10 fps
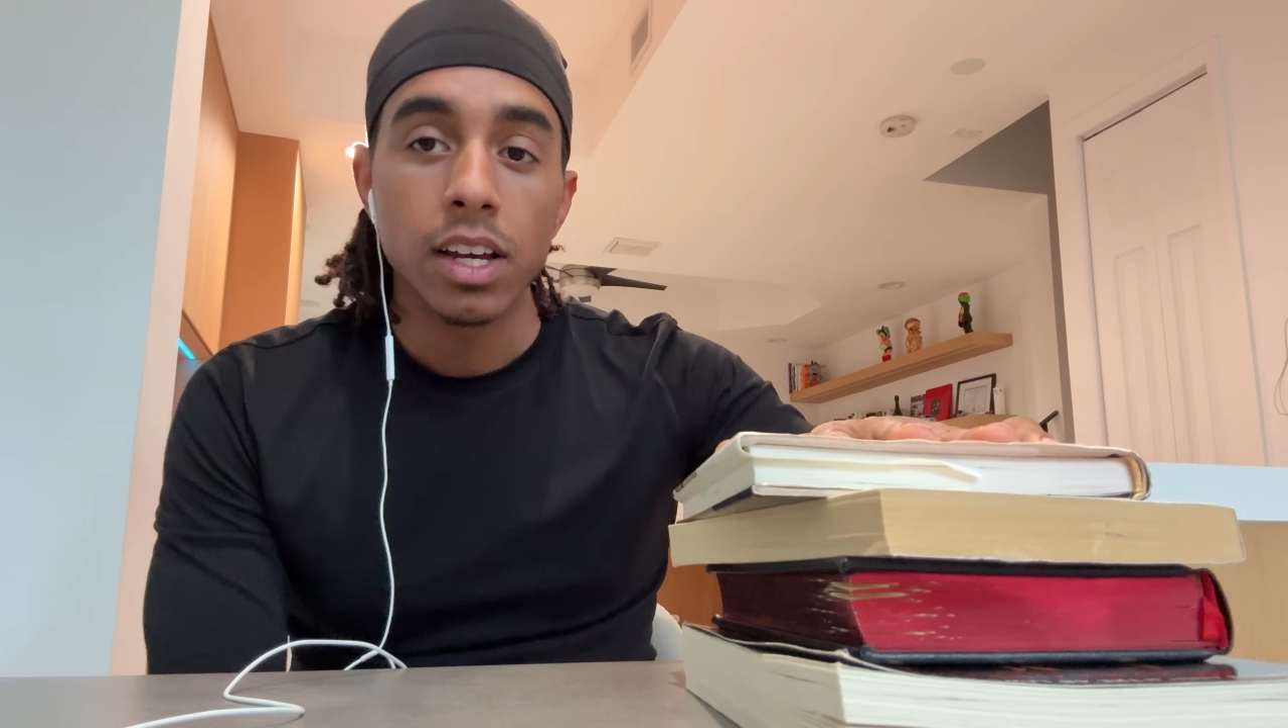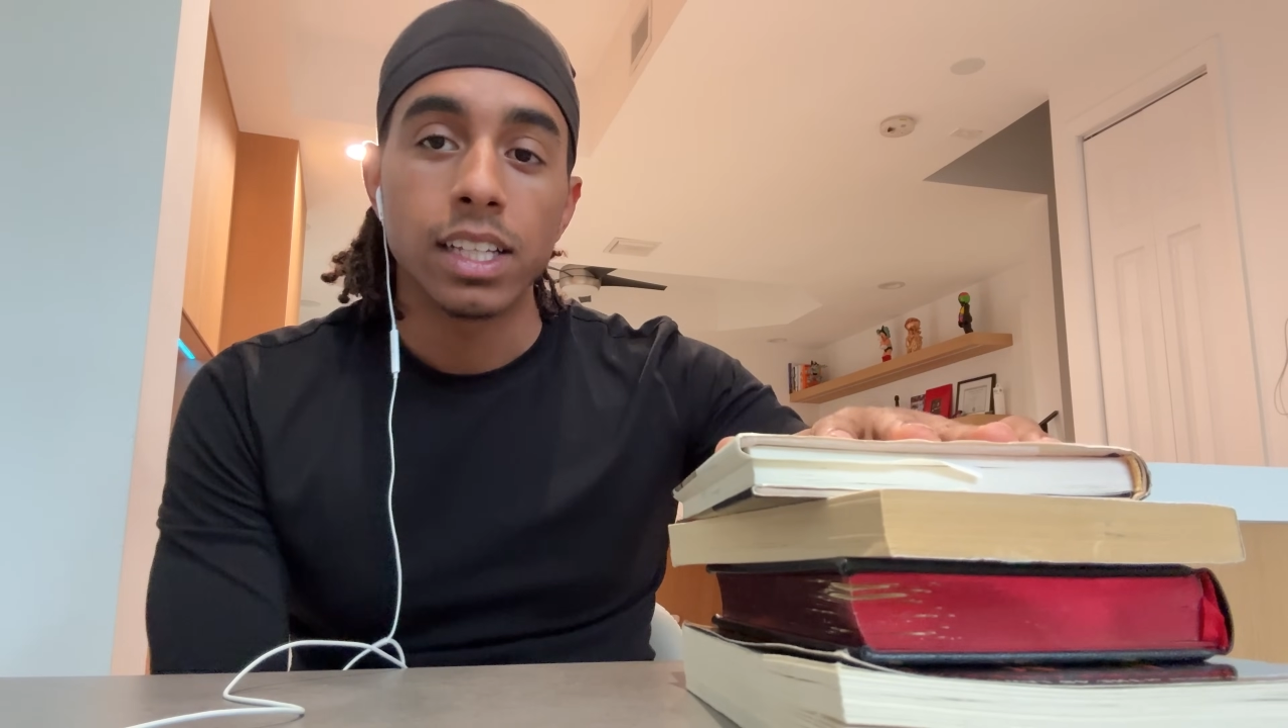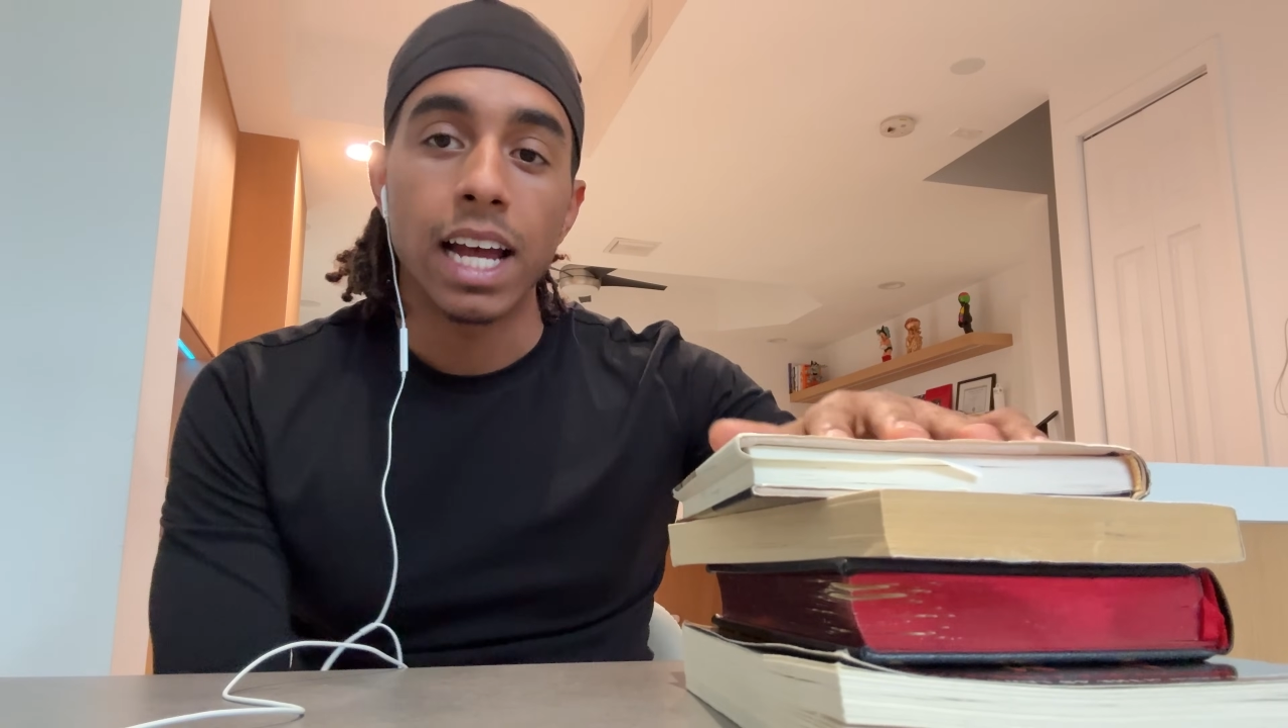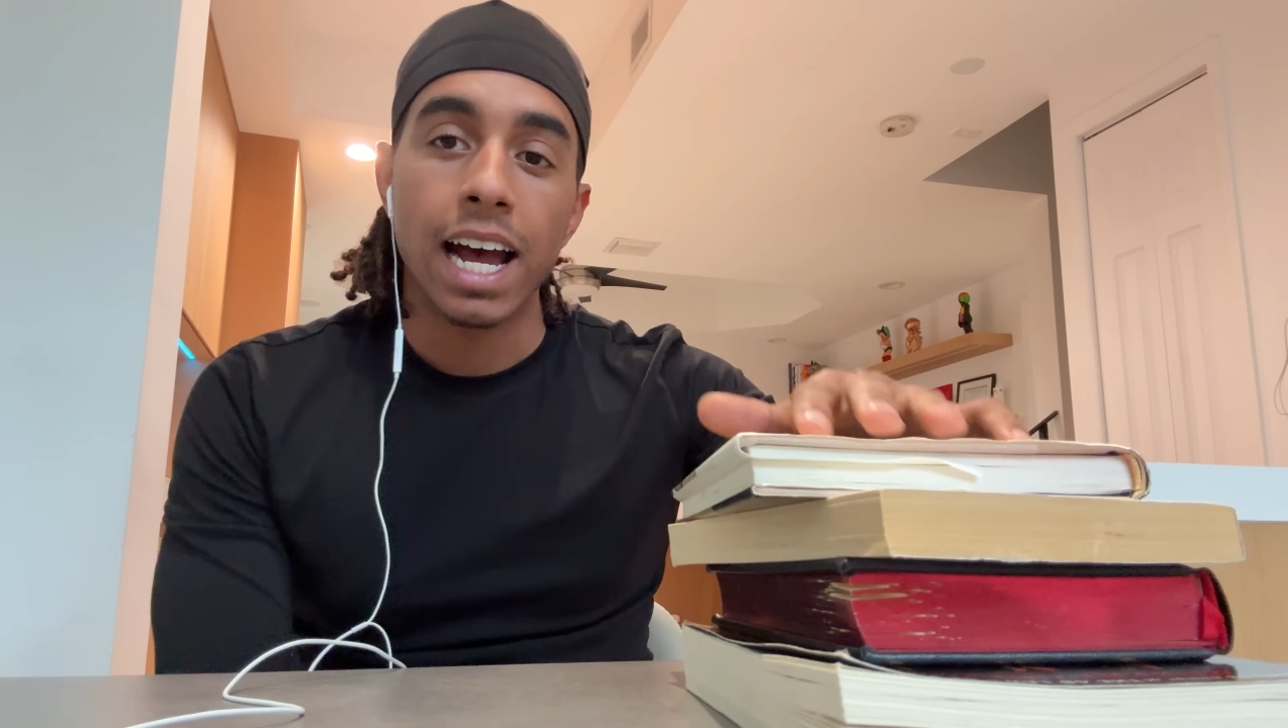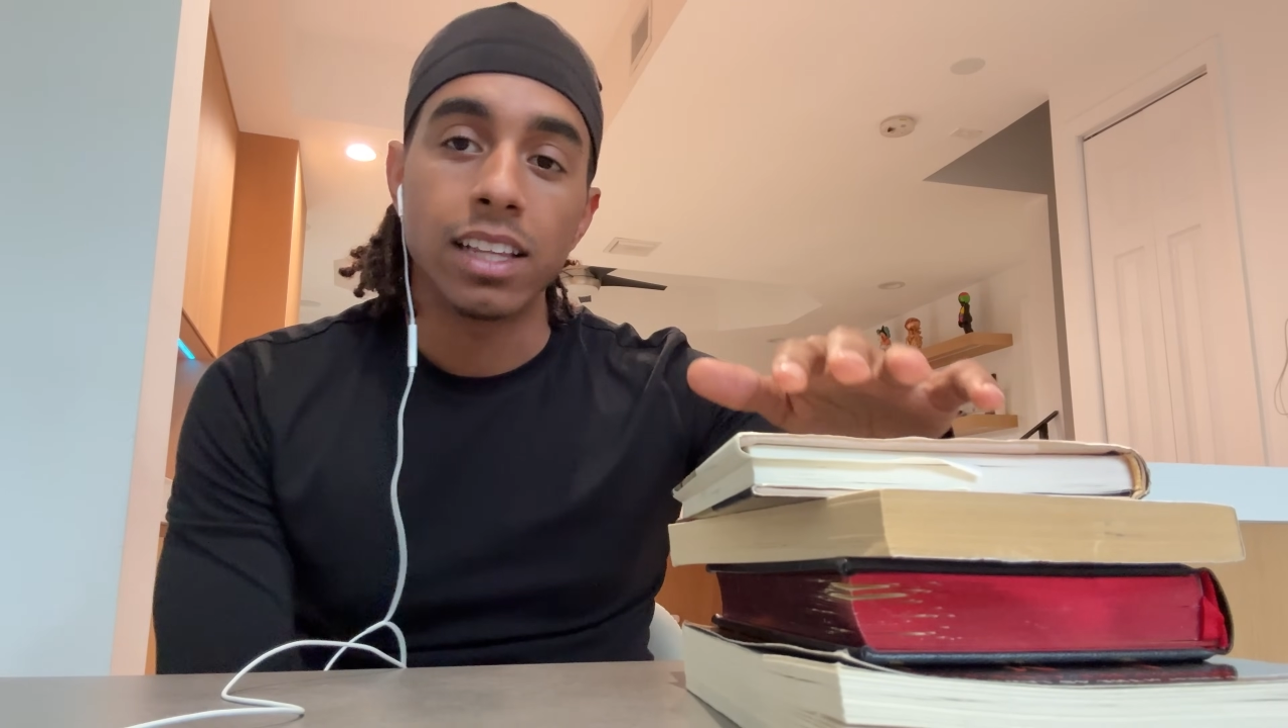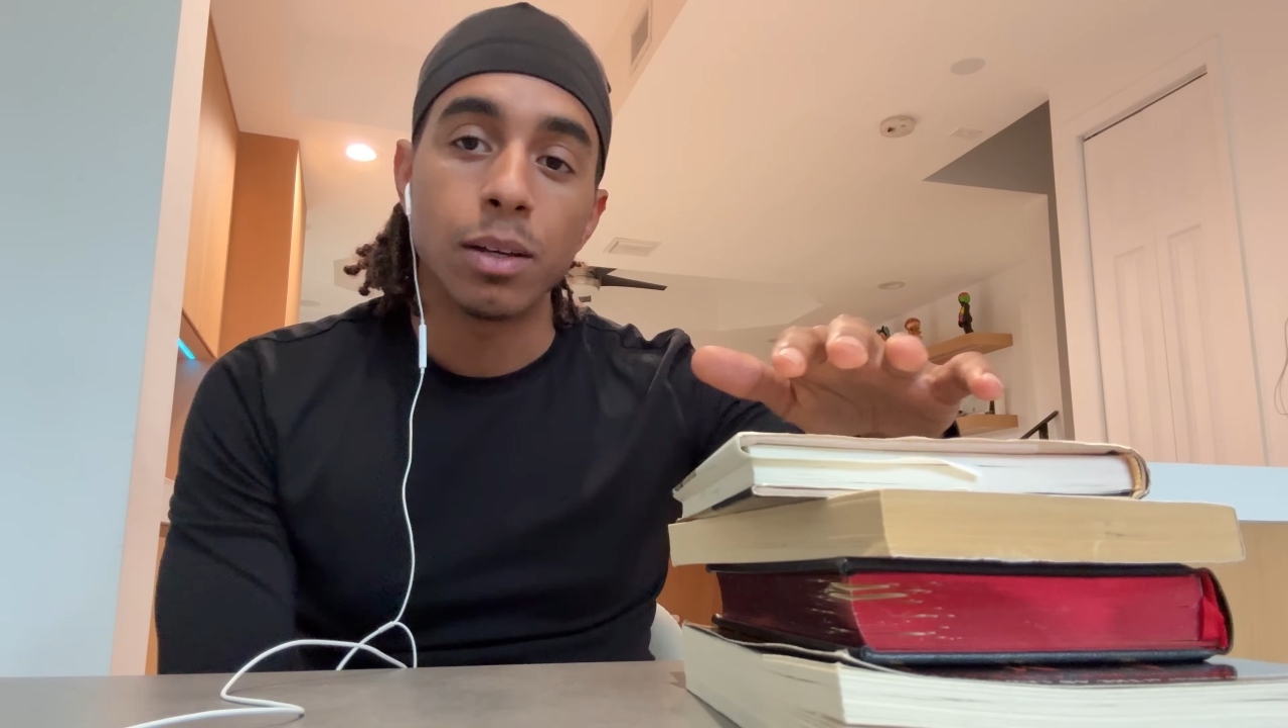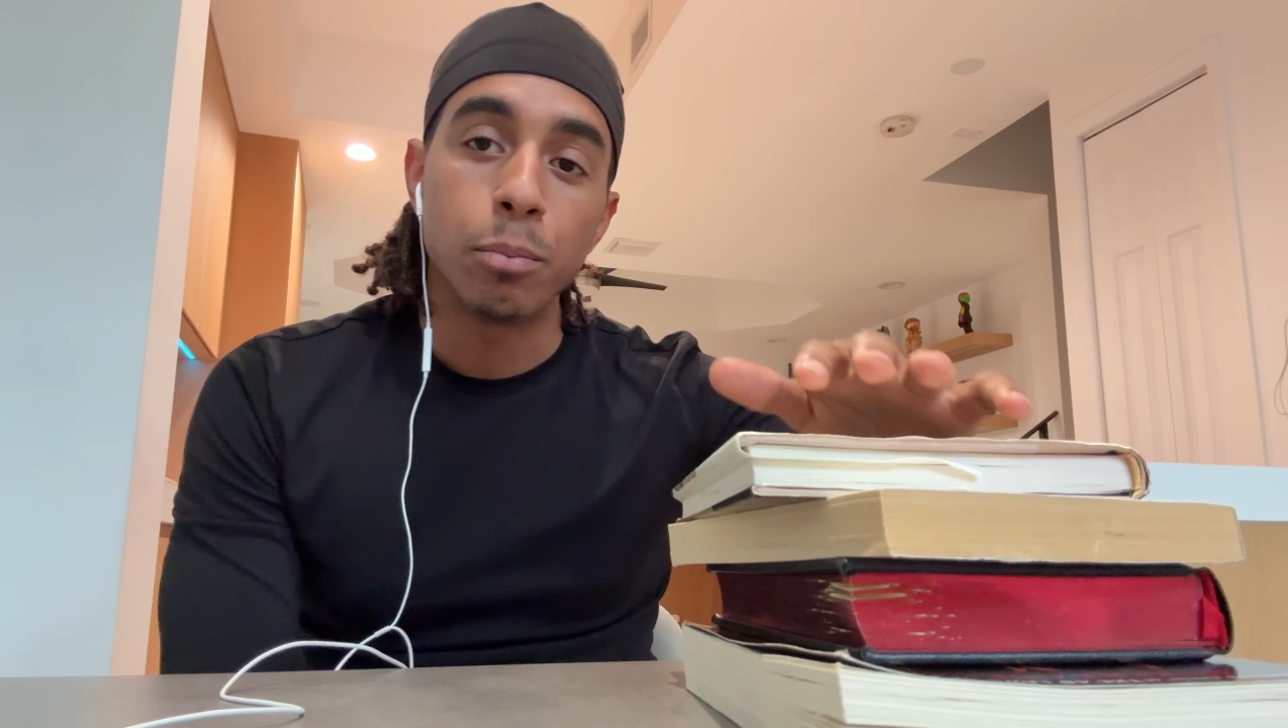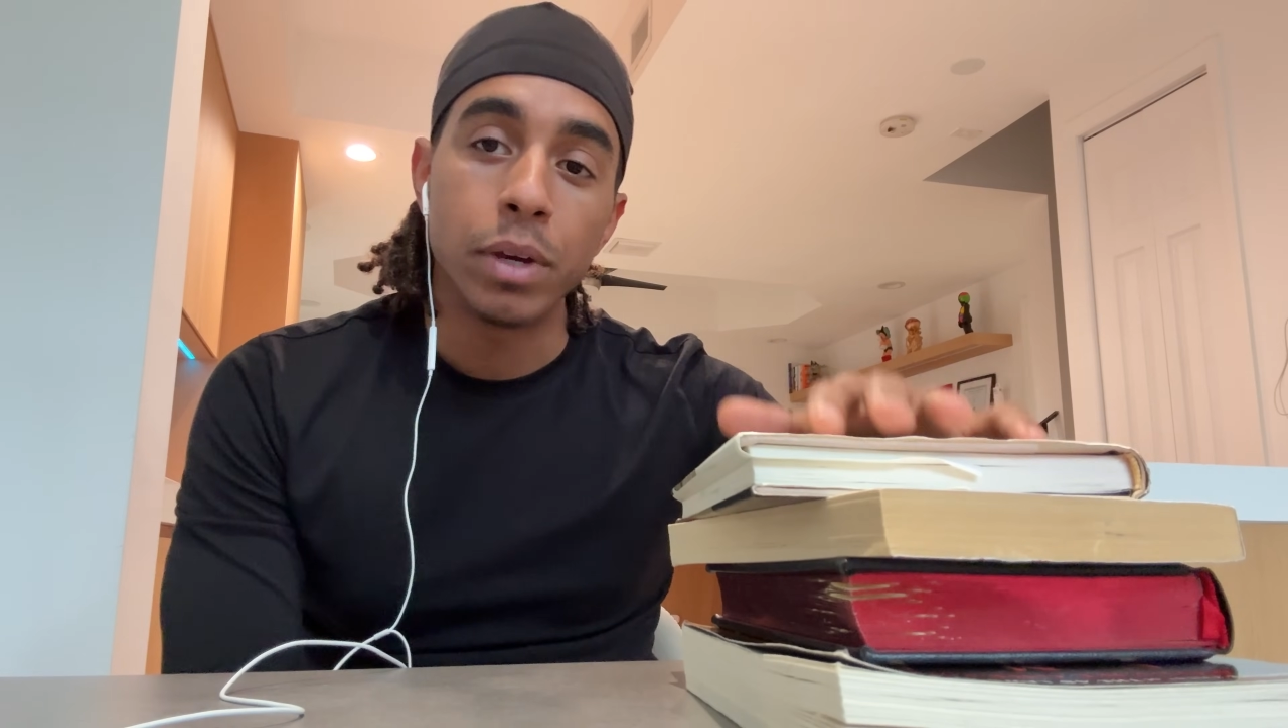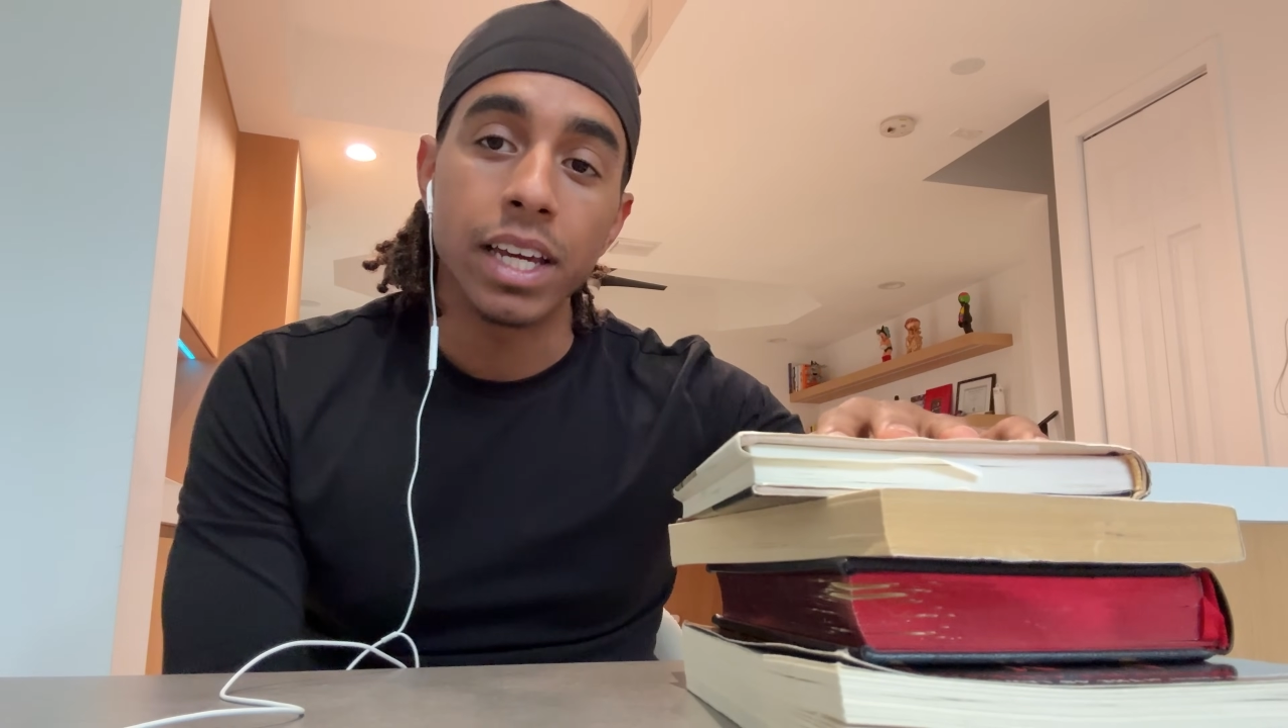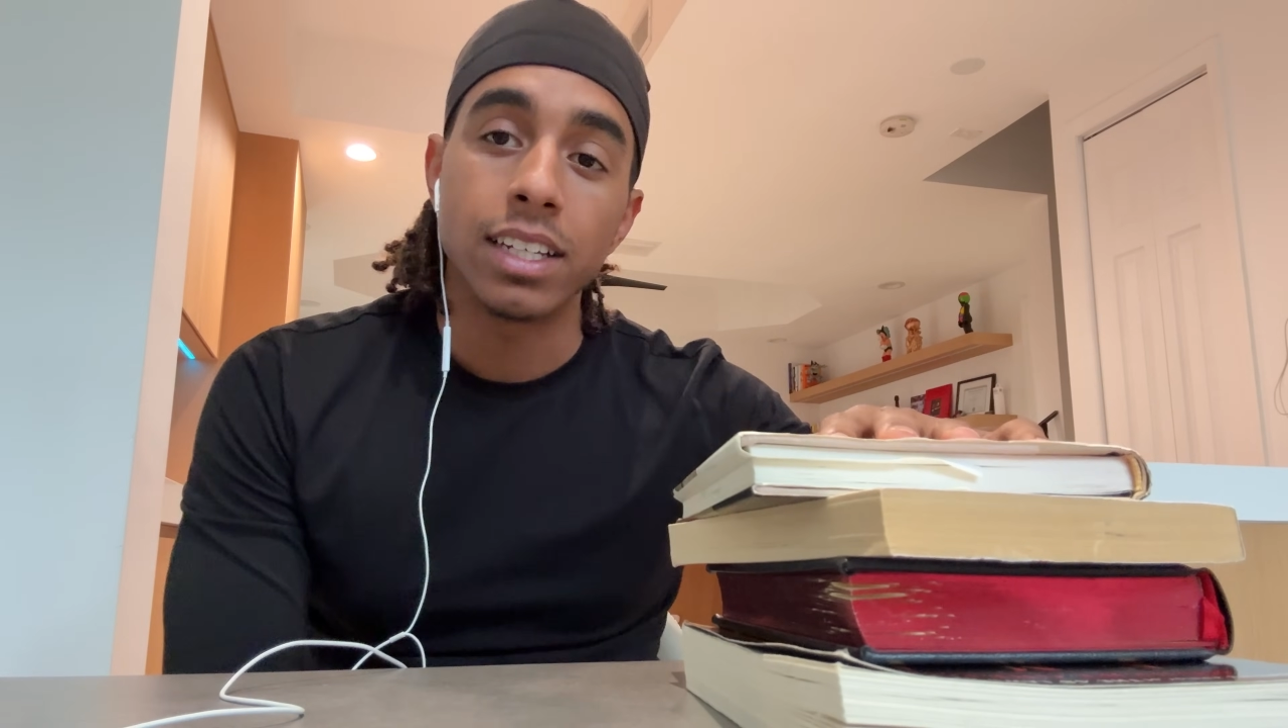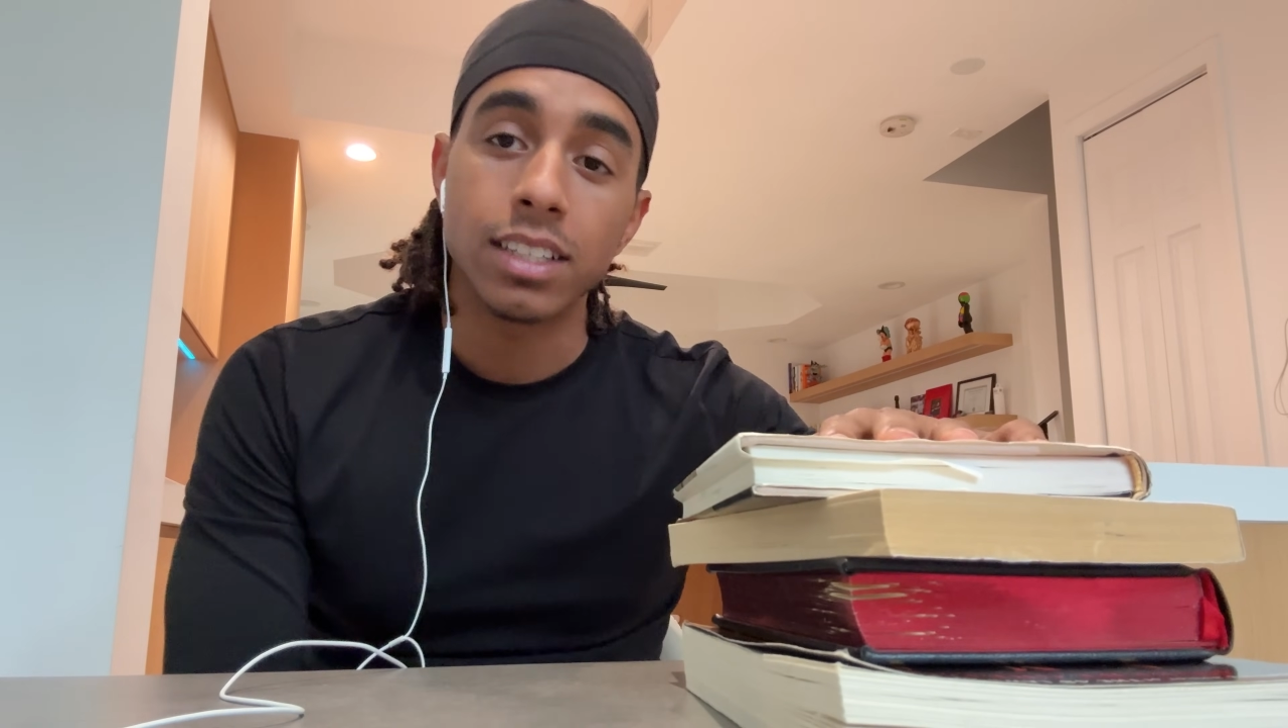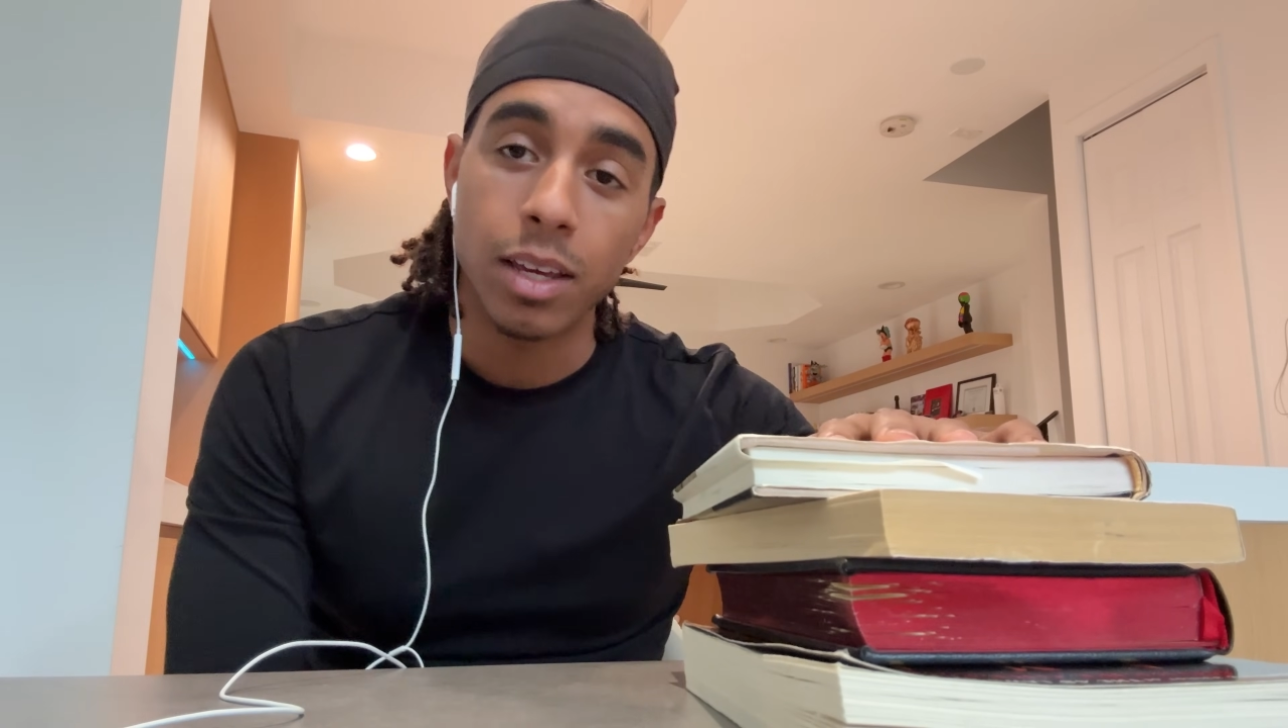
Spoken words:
that had the biggest